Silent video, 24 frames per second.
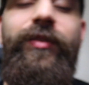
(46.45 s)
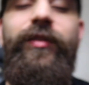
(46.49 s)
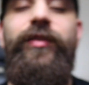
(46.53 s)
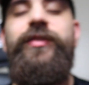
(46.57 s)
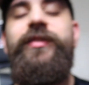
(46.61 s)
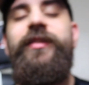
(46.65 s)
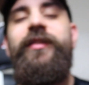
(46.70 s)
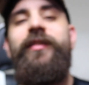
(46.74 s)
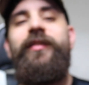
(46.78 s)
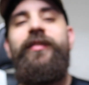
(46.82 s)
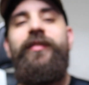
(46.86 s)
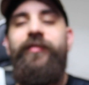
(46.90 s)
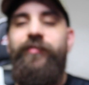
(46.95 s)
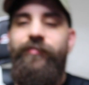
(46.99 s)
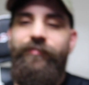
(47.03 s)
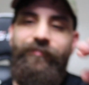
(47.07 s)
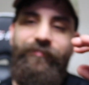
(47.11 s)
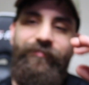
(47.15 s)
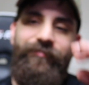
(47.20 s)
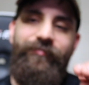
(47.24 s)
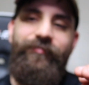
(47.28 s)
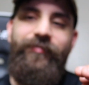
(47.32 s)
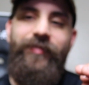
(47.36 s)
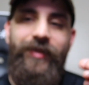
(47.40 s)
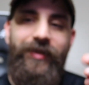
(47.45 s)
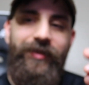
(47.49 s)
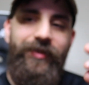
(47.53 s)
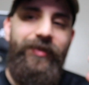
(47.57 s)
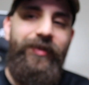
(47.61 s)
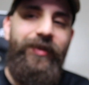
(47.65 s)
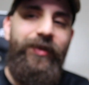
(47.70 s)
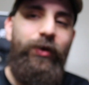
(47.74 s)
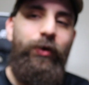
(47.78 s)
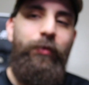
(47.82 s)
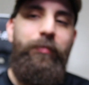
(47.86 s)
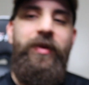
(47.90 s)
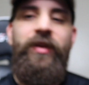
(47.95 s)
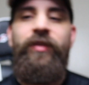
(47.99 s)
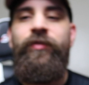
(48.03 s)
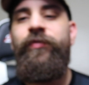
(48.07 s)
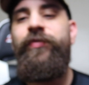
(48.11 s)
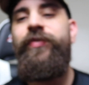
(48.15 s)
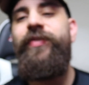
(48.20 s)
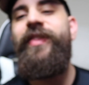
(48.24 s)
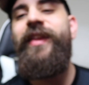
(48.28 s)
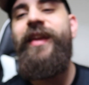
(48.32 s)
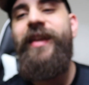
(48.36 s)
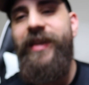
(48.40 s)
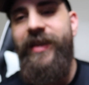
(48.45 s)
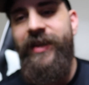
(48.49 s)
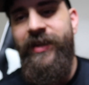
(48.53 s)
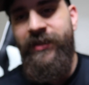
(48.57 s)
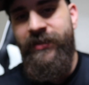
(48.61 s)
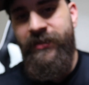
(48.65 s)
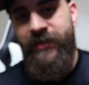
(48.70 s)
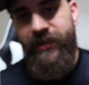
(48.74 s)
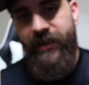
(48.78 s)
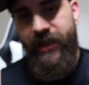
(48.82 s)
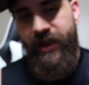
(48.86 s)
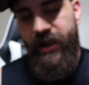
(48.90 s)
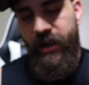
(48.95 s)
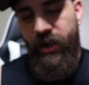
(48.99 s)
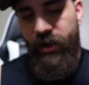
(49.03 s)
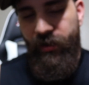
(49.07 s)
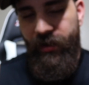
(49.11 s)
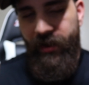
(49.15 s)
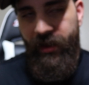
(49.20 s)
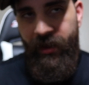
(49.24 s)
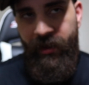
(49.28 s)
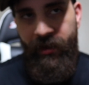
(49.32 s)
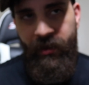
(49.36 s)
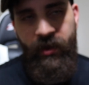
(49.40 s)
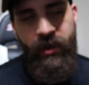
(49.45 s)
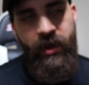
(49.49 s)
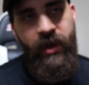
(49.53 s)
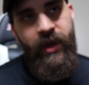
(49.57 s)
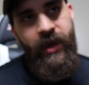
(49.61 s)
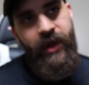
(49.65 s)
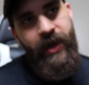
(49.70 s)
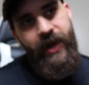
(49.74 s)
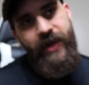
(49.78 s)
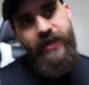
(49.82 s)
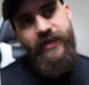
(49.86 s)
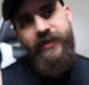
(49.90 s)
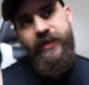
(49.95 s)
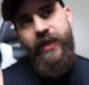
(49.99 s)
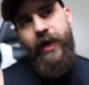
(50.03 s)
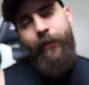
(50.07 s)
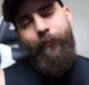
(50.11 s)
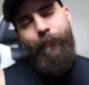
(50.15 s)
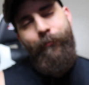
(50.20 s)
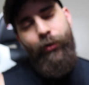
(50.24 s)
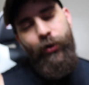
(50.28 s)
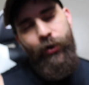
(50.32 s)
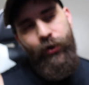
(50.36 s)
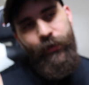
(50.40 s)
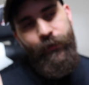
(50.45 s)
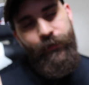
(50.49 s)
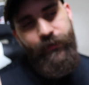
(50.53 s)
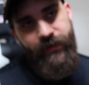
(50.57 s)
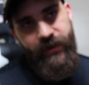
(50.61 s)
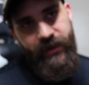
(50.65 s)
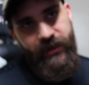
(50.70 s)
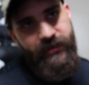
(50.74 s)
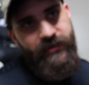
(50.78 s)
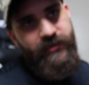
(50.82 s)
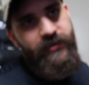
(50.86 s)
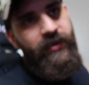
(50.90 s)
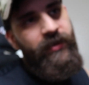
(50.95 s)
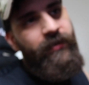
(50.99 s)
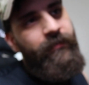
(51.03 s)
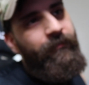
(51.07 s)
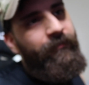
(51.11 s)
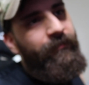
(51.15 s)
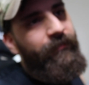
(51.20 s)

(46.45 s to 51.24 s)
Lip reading: there's a little bit of thinness in that area. It's not perfect.